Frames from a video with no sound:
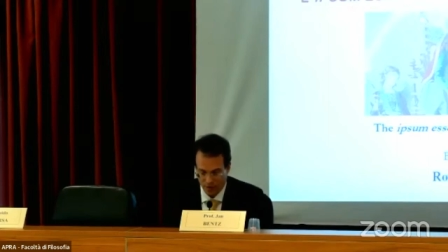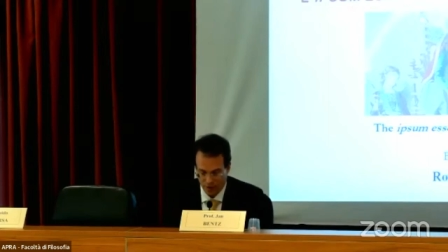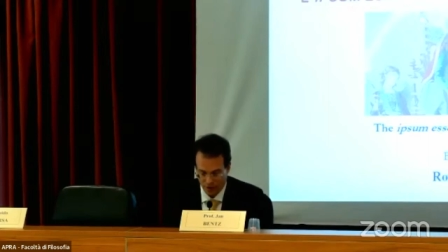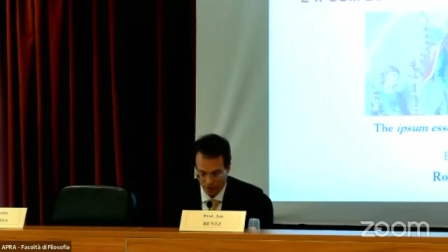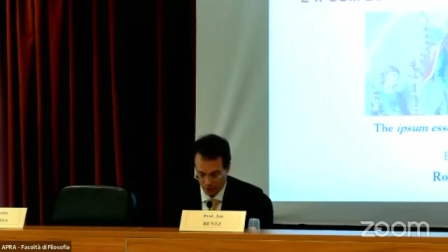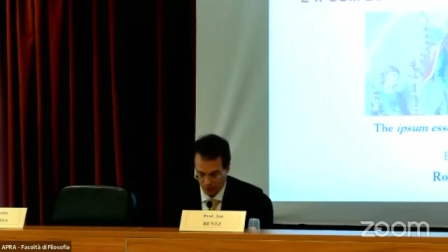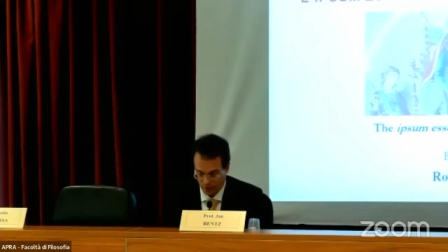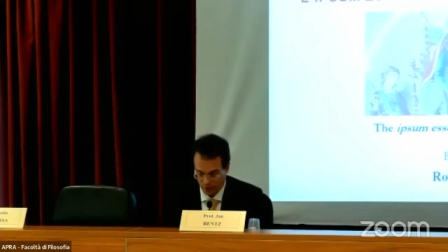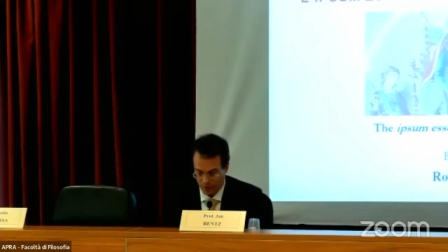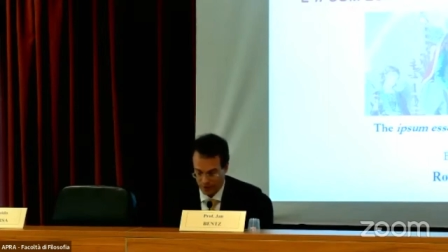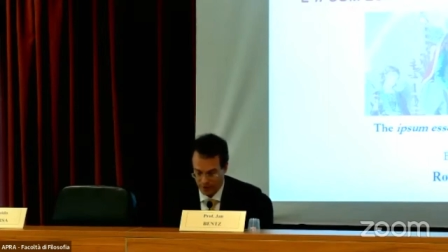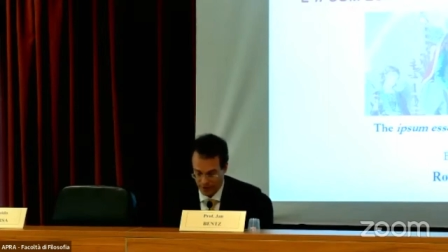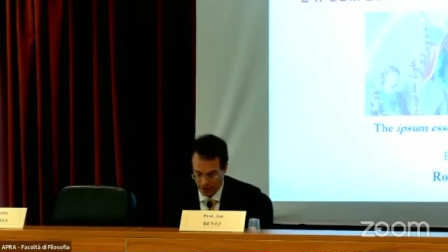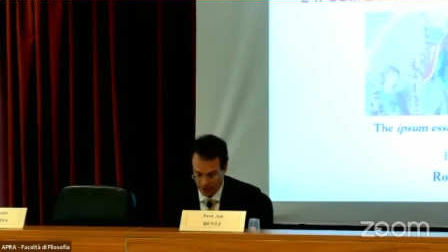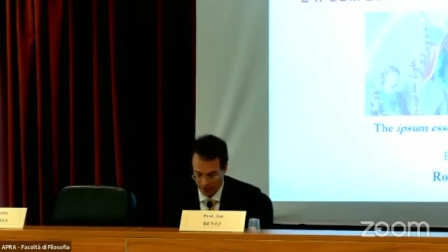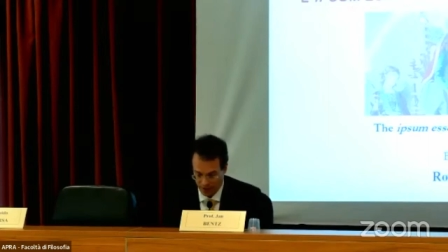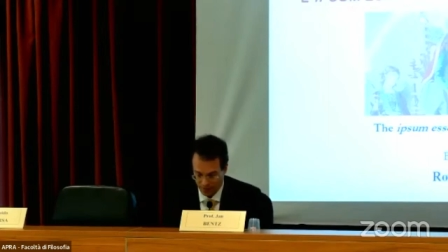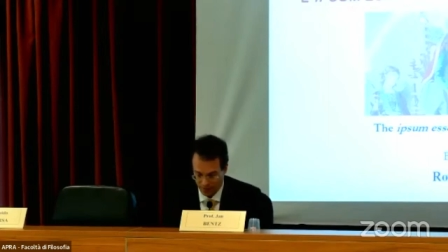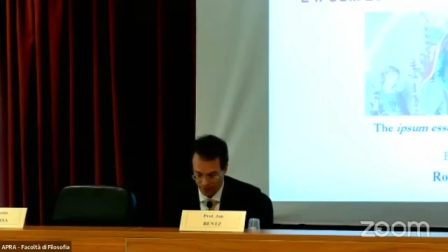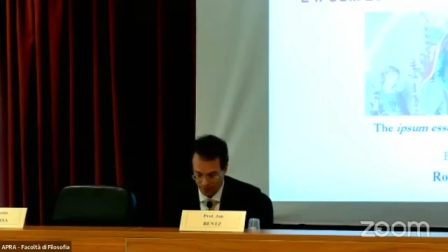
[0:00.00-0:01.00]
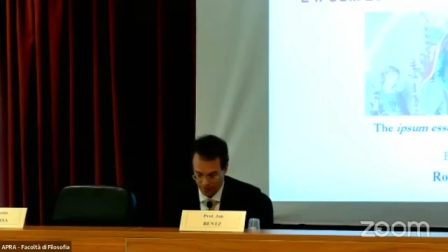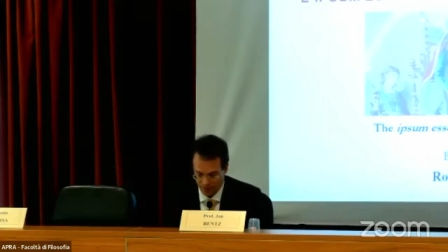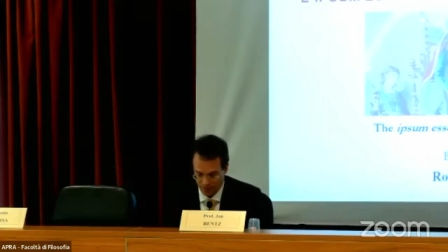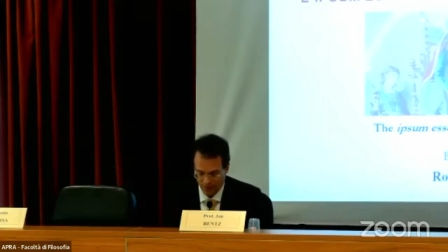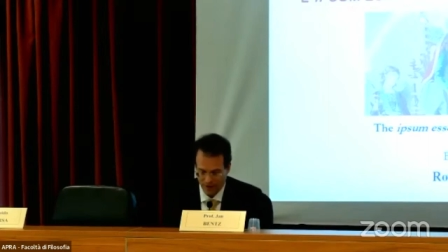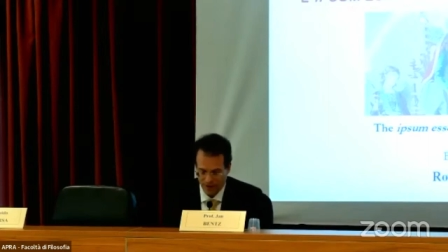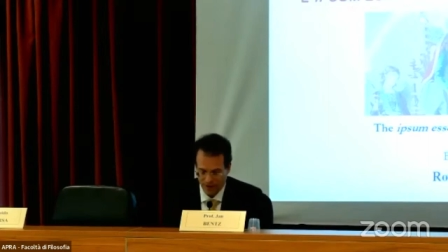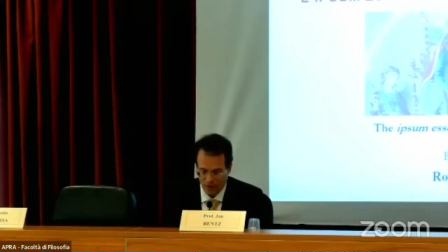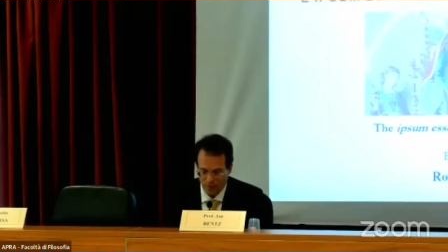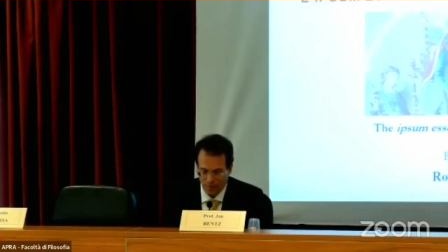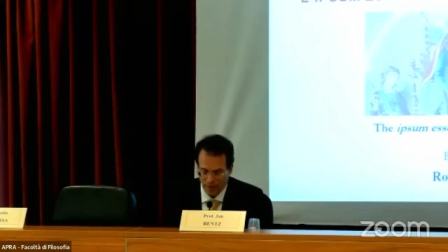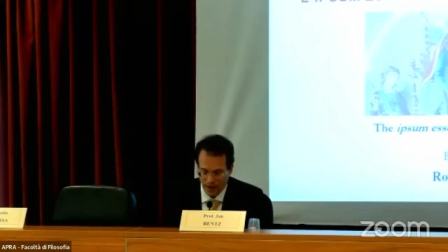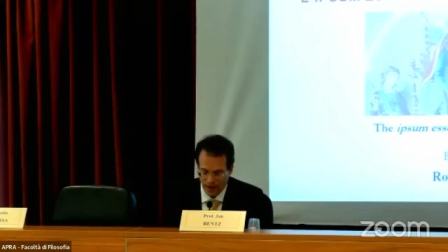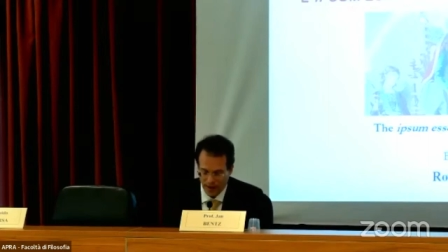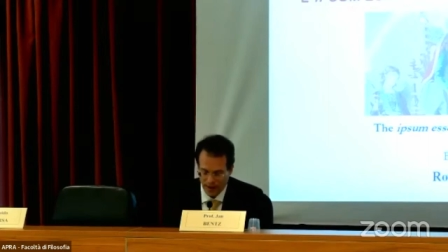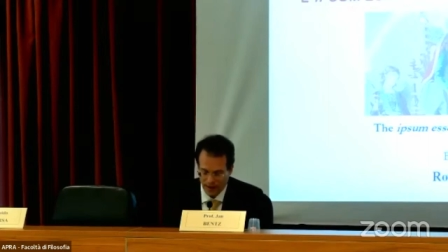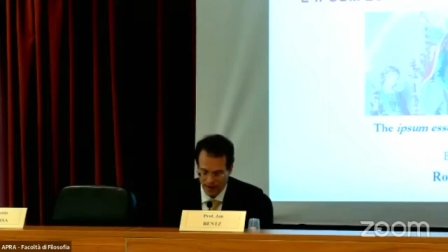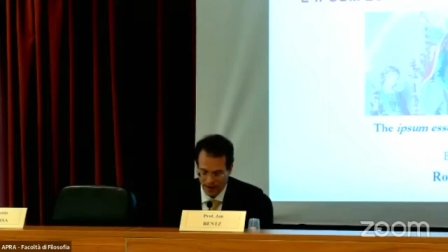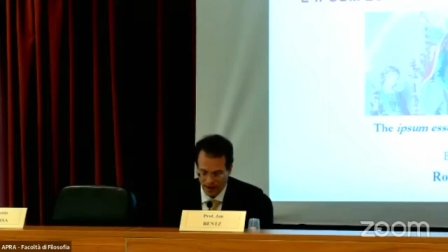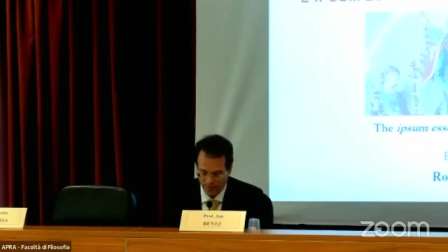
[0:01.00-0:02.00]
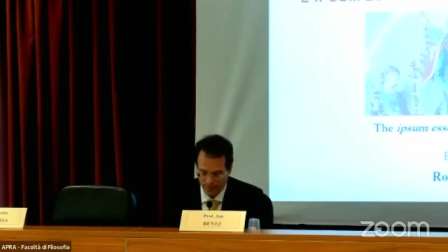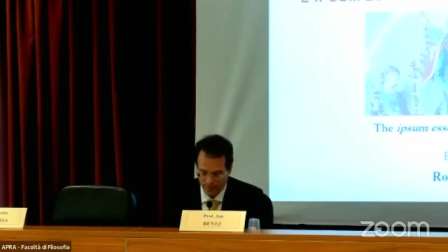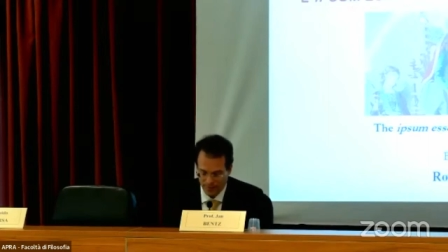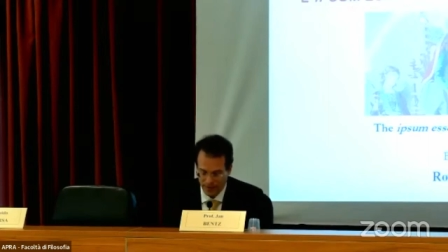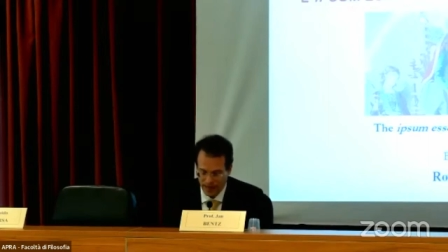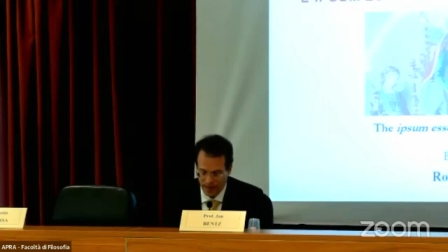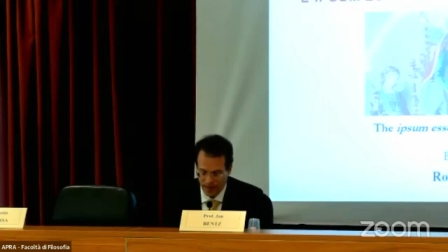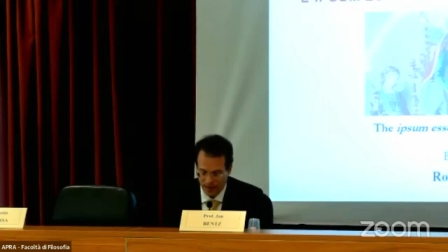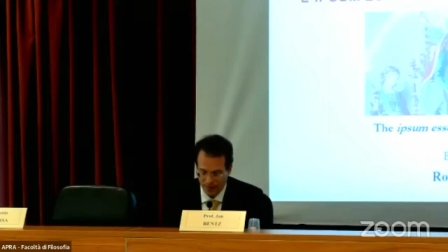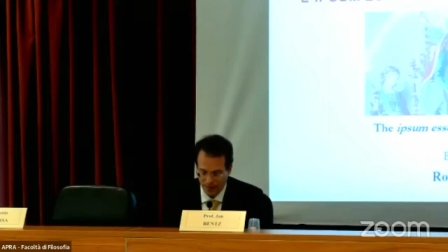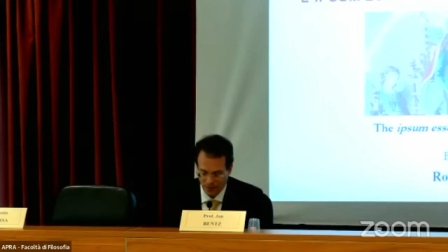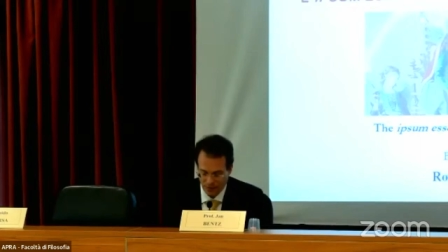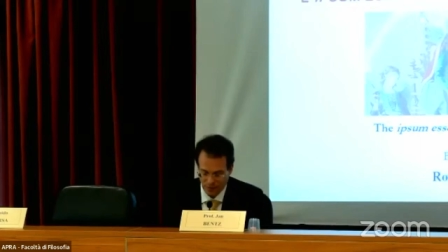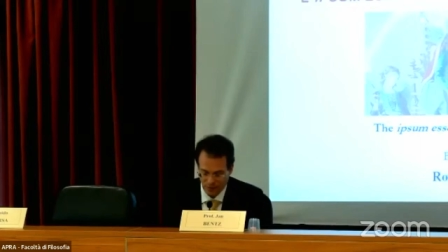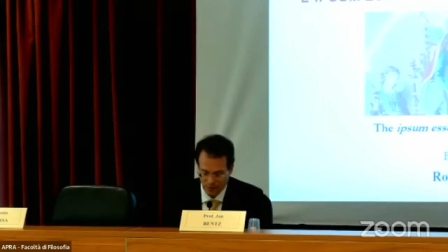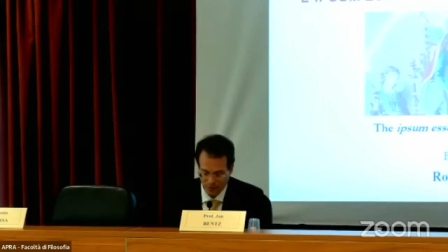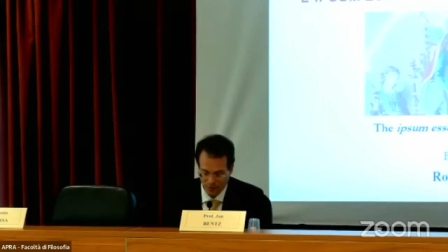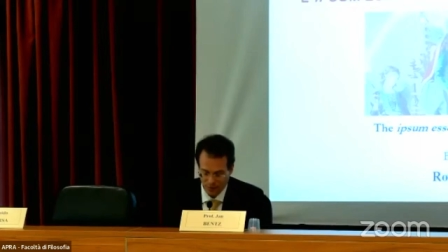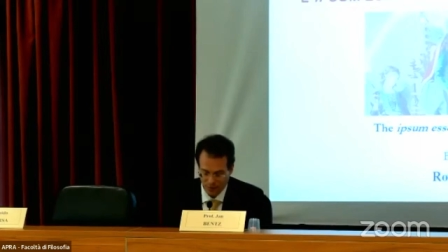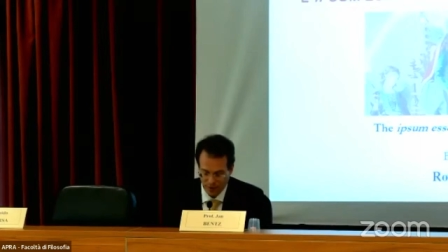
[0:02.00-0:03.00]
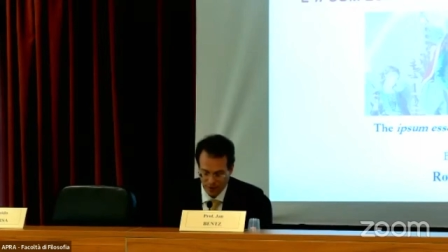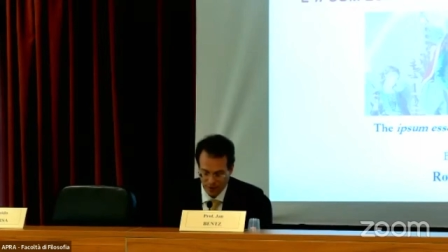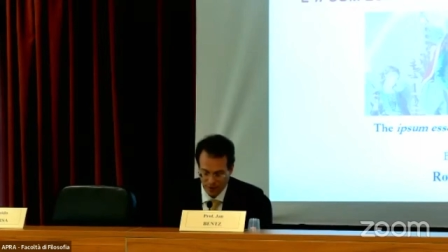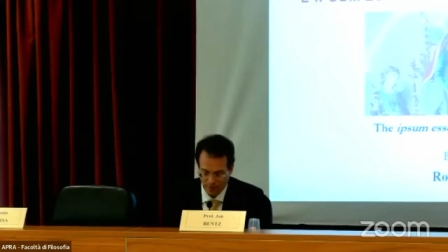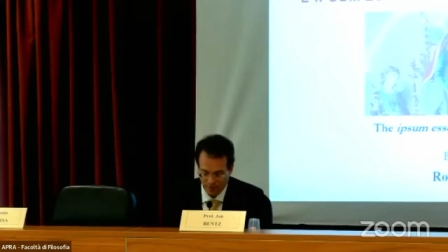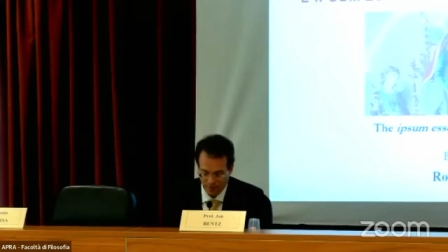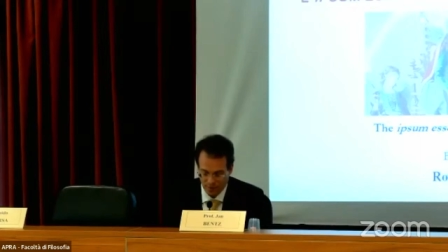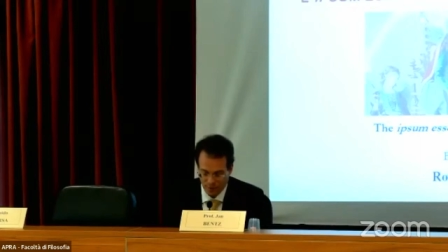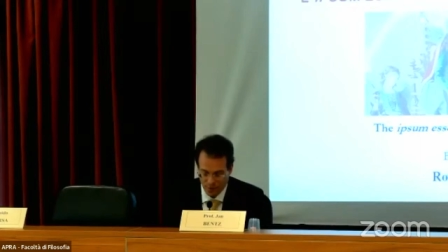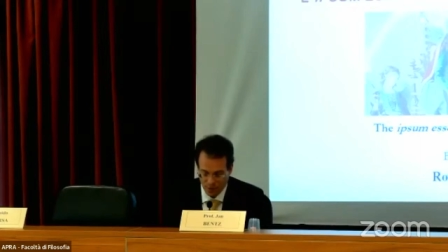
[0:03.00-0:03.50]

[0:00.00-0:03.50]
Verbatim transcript: or through itself, thereby not being able to truly